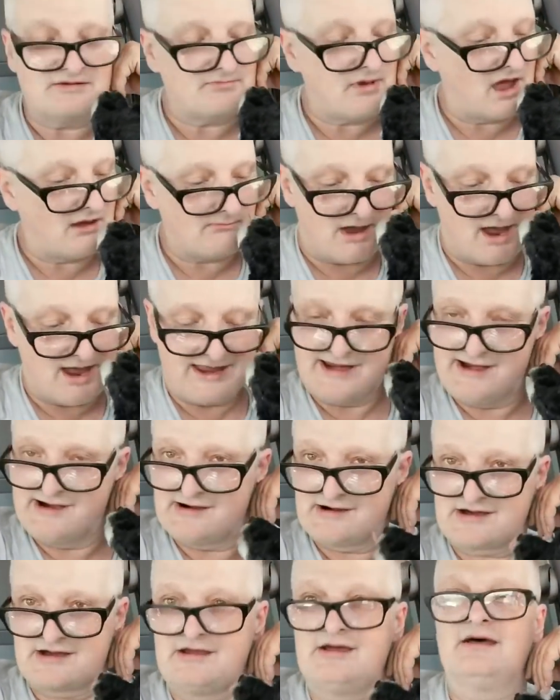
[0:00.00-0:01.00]
about my
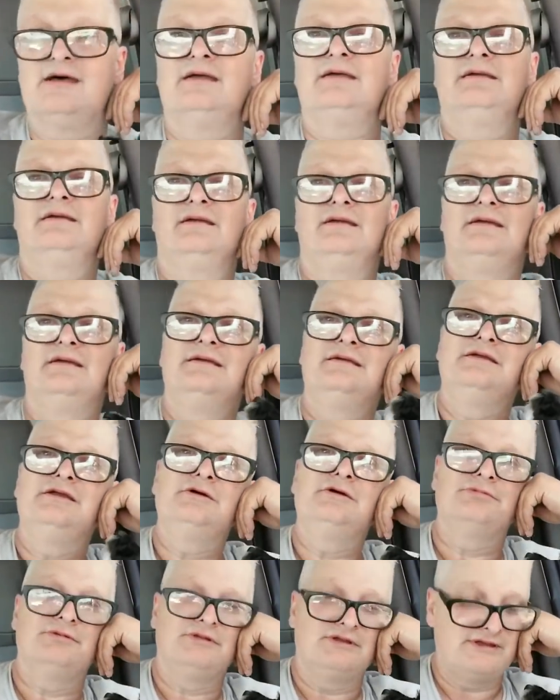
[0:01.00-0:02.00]
haircut.
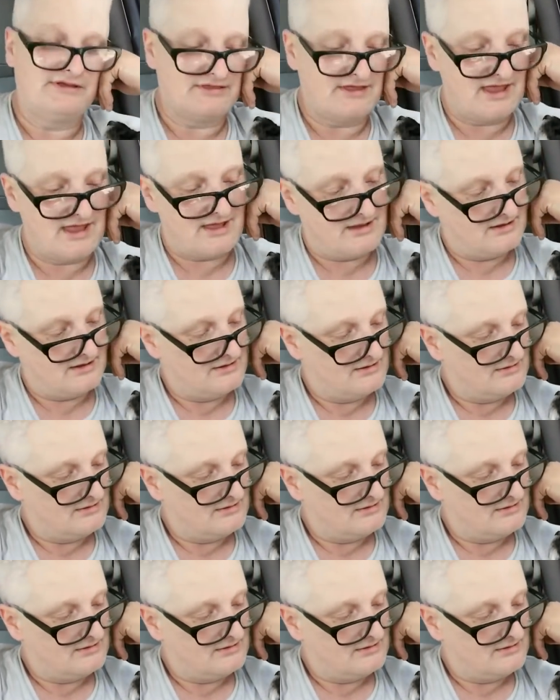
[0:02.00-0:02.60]
You believe that?